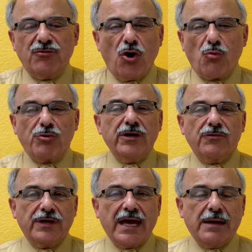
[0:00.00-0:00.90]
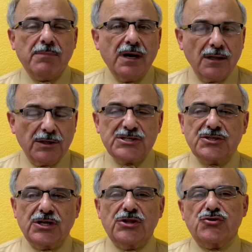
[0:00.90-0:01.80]
no real name
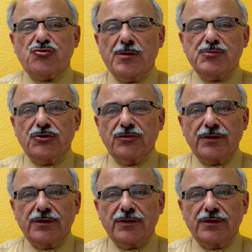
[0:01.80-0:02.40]
listed in the scripture.